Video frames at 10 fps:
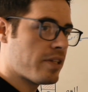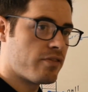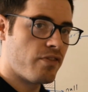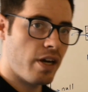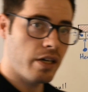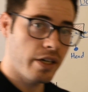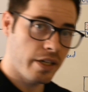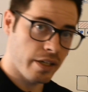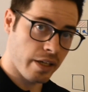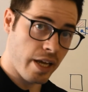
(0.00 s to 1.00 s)
is
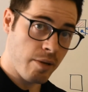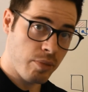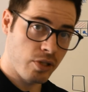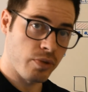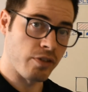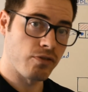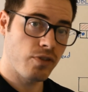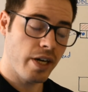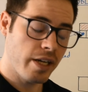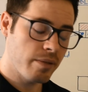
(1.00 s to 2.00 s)
varying in between
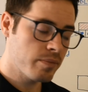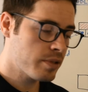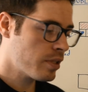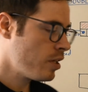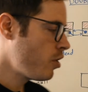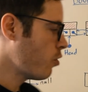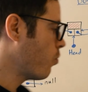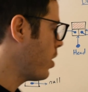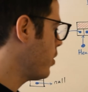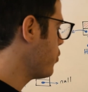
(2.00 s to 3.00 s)
frames,
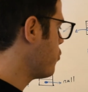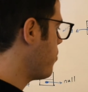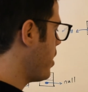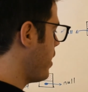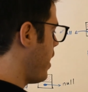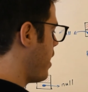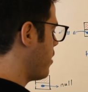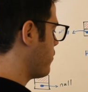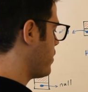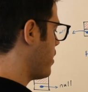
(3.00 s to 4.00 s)
well, you might
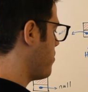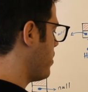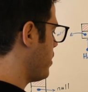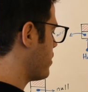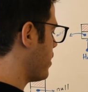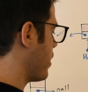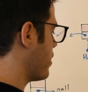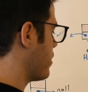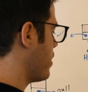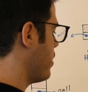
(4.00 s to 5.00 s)
have 10
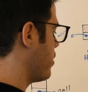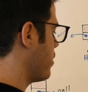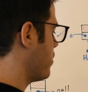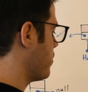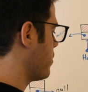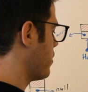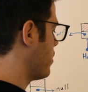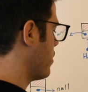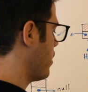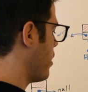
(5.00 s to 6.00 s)
milliseconds here
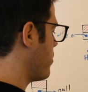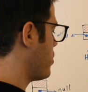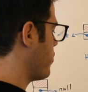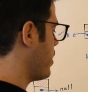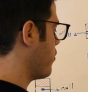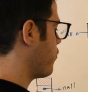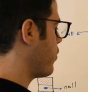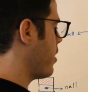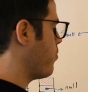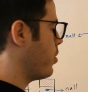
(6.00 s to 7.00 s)
in between
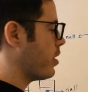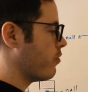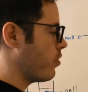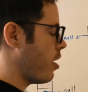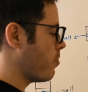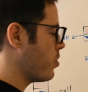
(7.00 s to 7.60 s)
frame 1 and frame